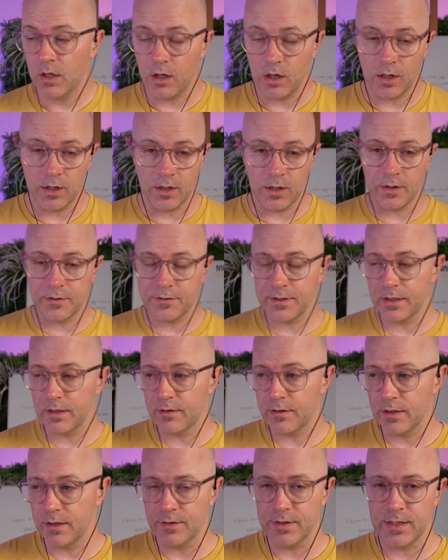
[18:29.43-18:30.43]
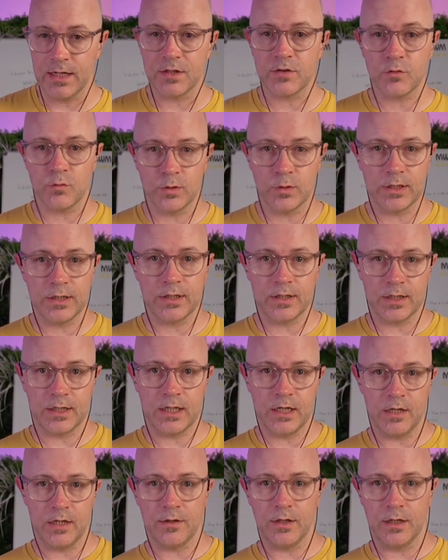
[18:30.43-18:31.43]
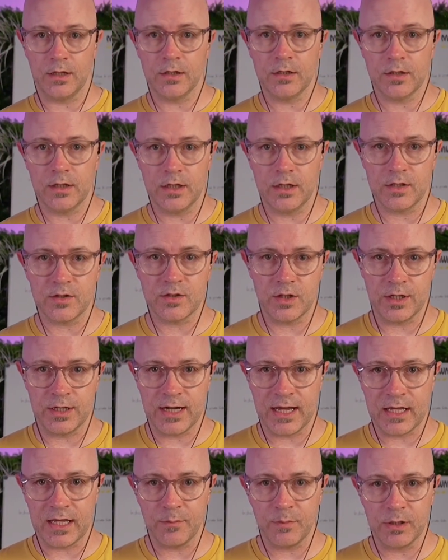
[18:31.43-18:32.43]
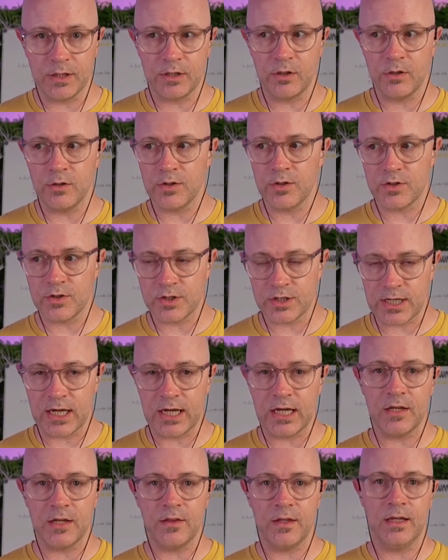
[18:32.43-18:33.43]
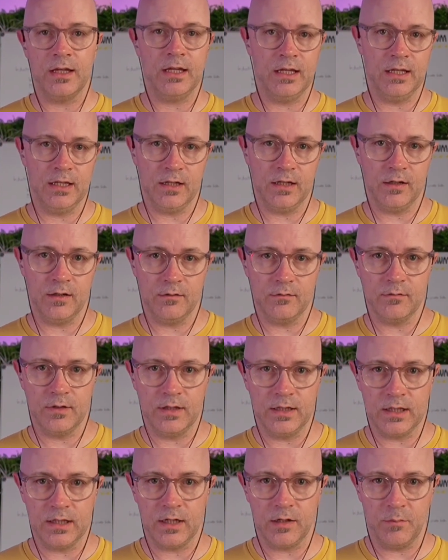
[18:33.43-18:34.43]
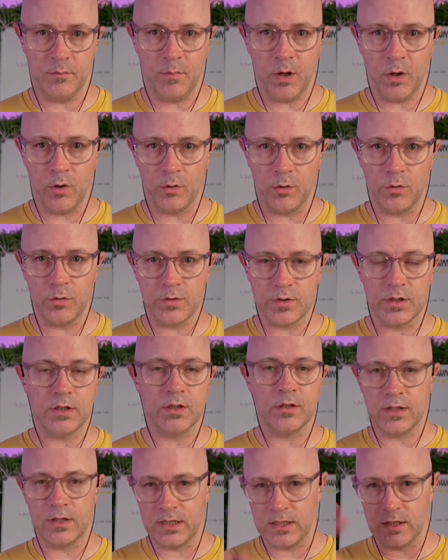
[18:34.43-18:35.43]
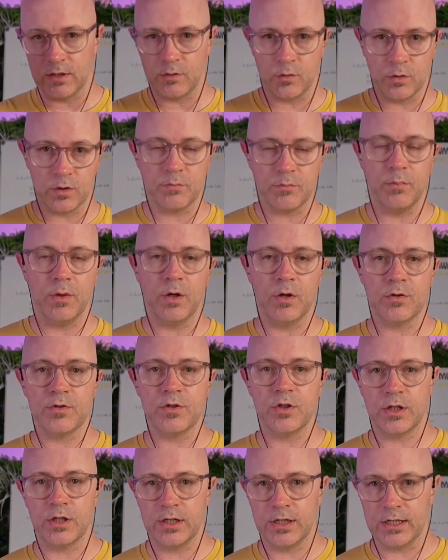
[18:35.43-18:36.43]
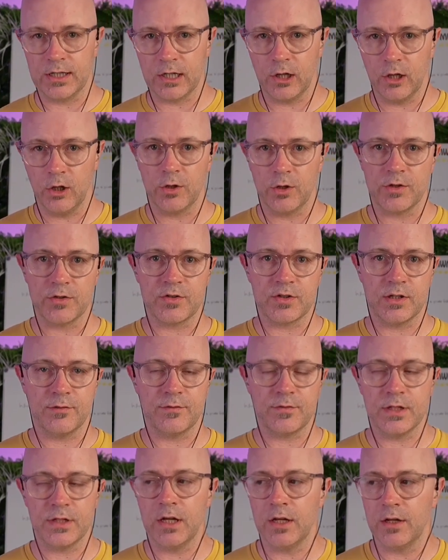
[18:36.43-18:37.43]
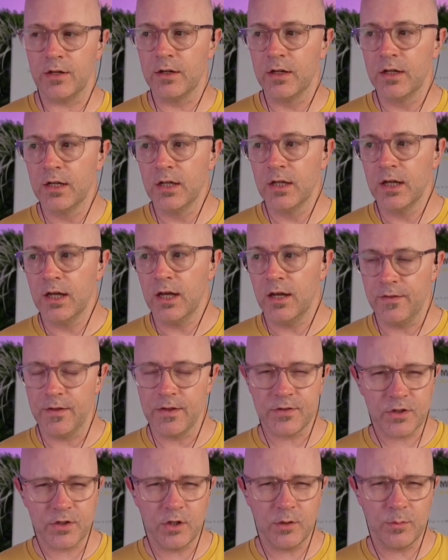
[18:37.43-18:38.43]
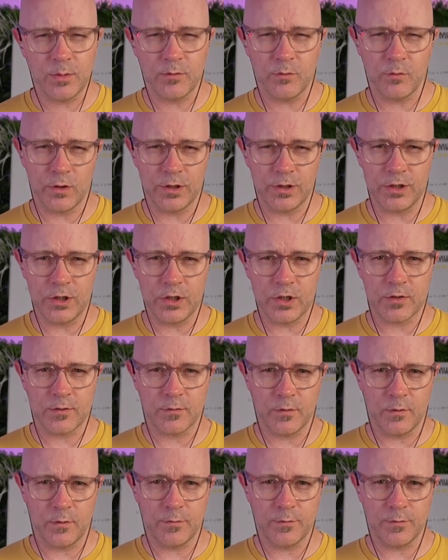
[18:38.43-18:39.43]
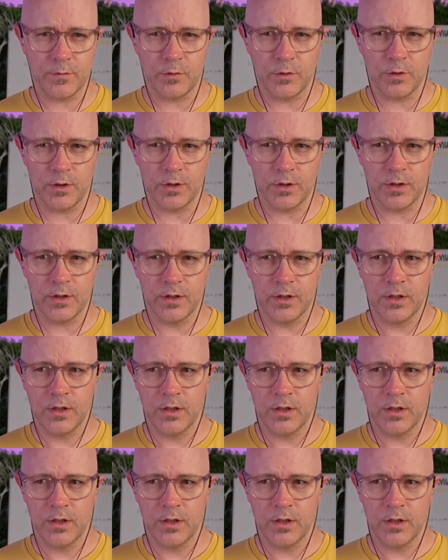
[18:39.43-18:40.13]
I think that's really the key thing, that it's enabling you to stay in that edit mode and edit grid mode, so you can get a lot of stuff done. And that's going to be really useful for